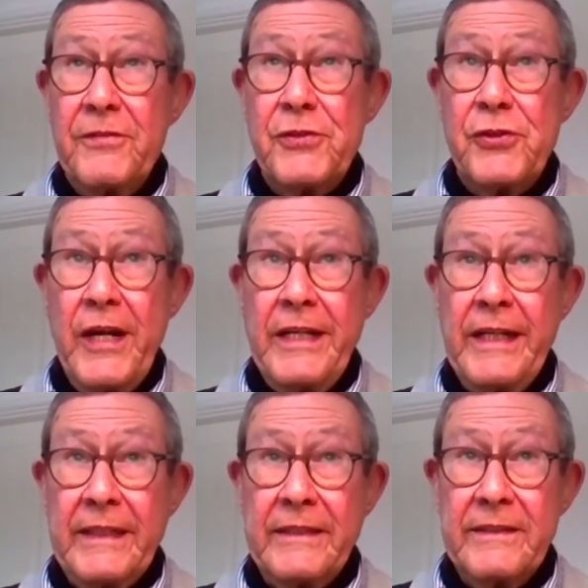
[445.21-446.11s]

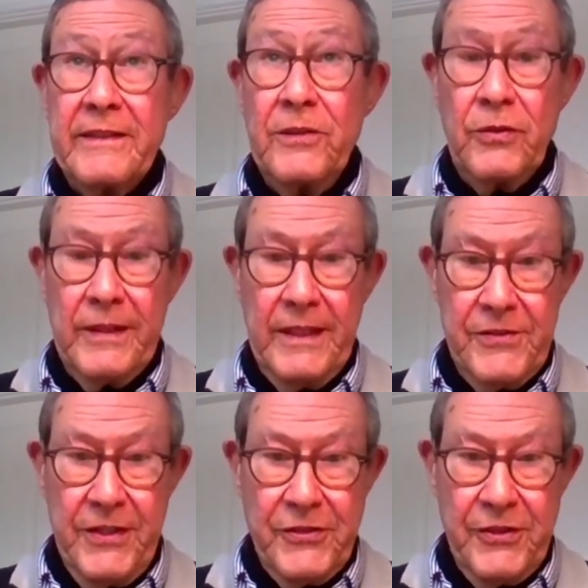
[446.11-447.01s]
training the
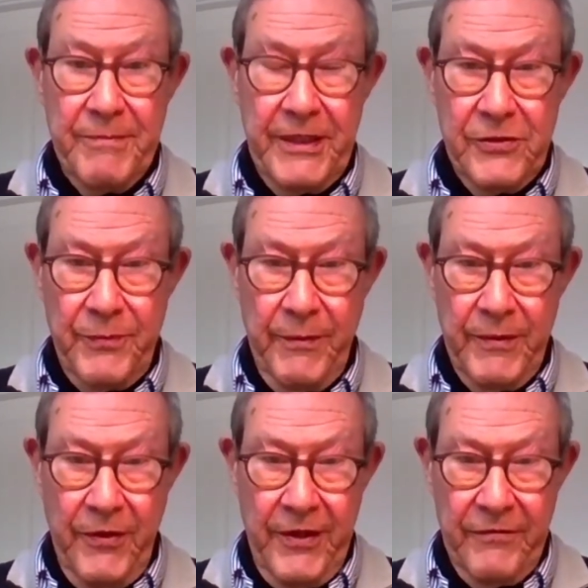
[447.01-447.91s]
organization, because we were
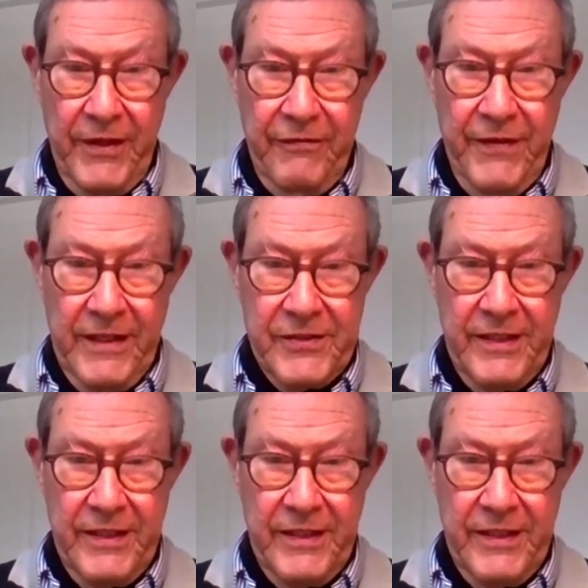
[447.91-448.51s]
growing very fast.